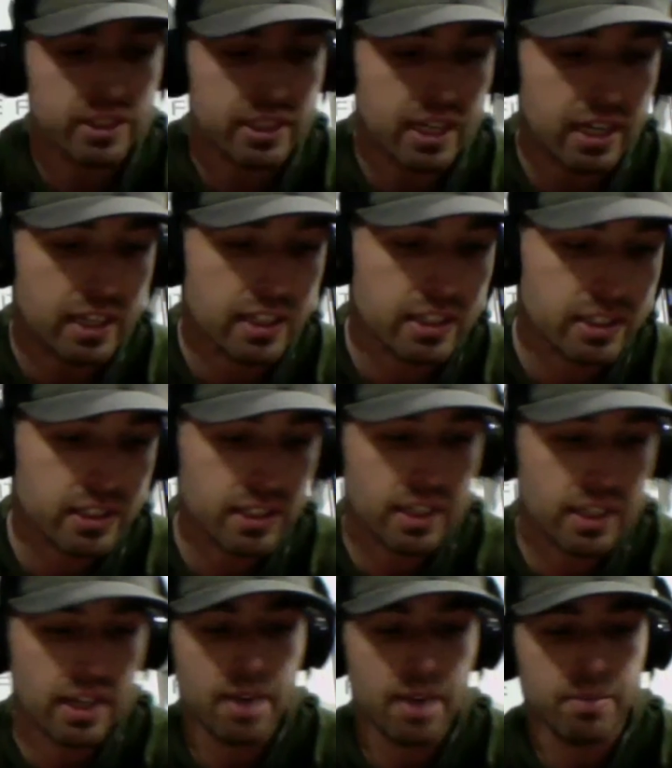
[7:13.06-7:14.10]
got to listen to
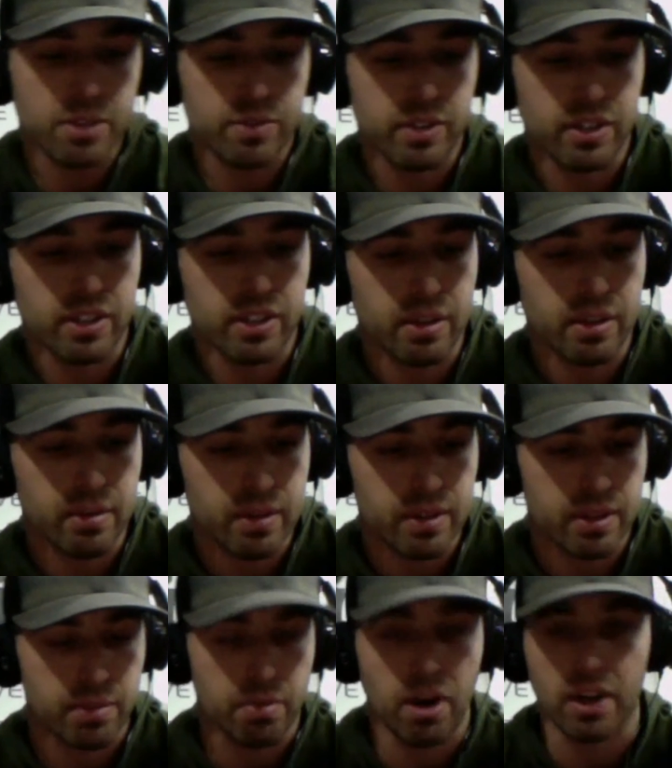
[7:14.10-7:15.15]
the atmosphere and
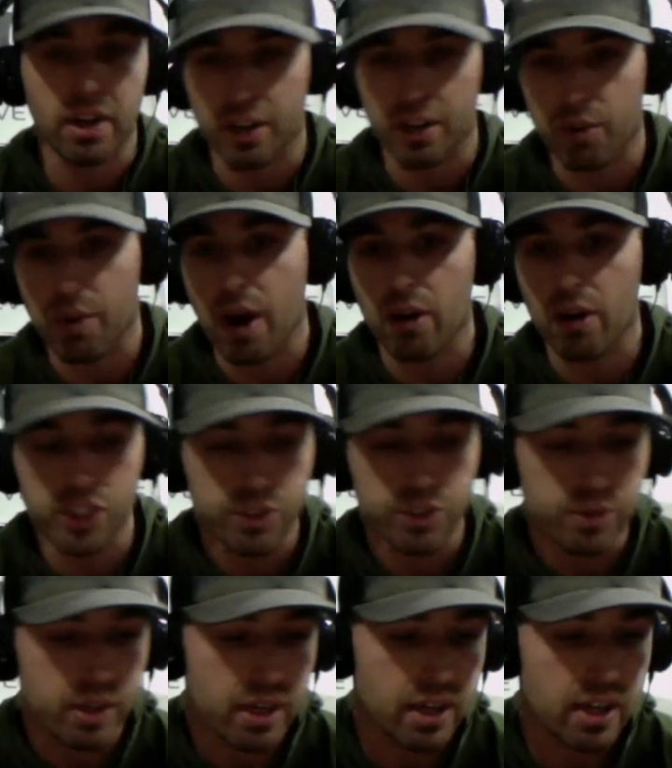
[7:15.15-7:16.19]
the market around you
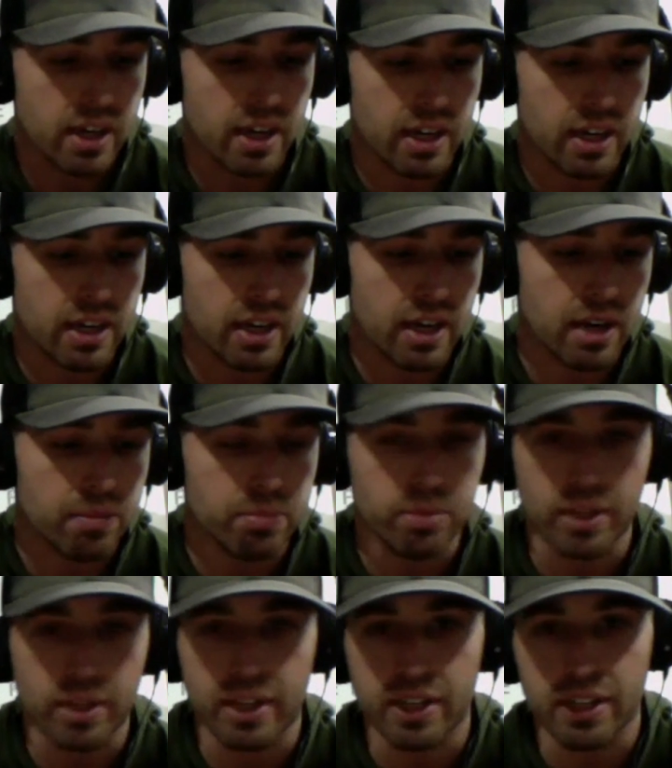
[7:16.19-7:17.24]
and
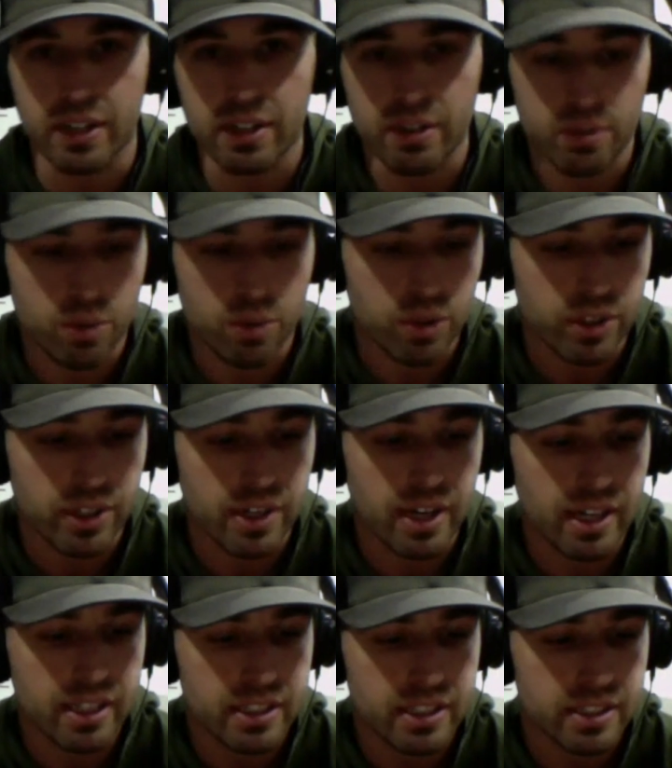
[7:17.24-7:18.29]
roll your
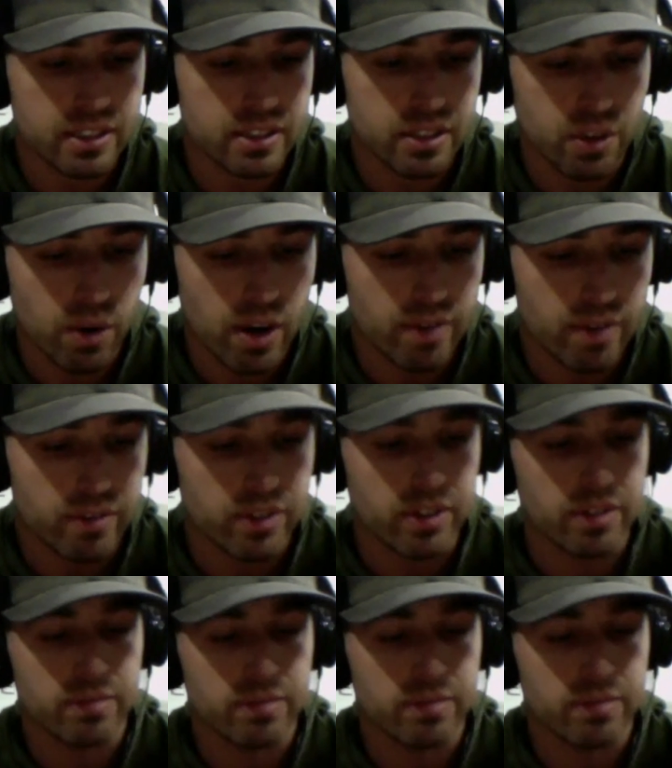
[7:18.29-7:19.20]
dice and go after it.